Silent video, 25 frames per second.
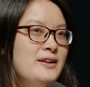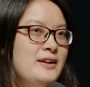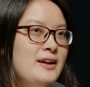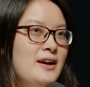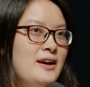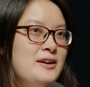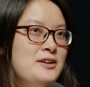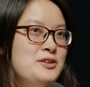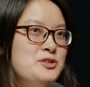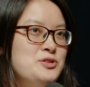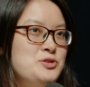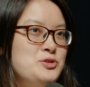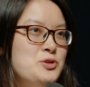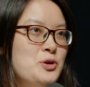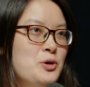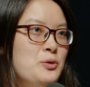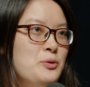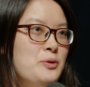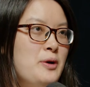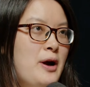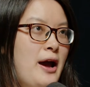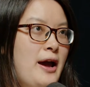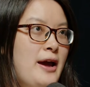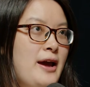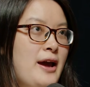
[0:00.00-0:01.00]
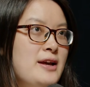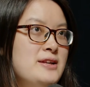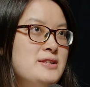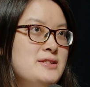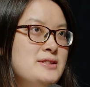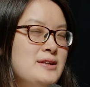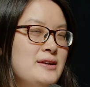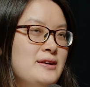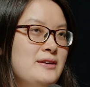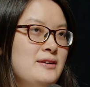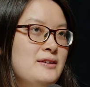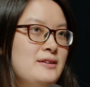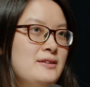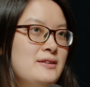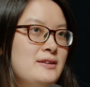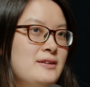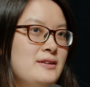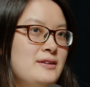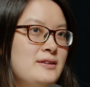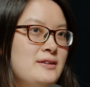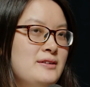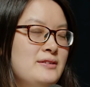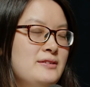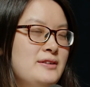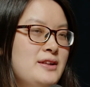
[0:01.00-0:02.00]
Yeah, so I think
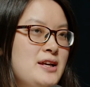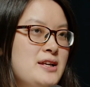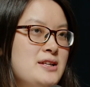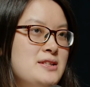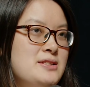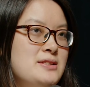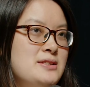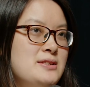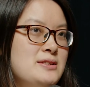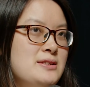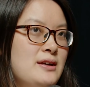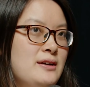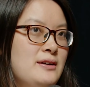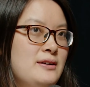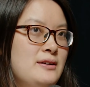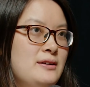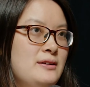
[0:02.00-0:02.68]
this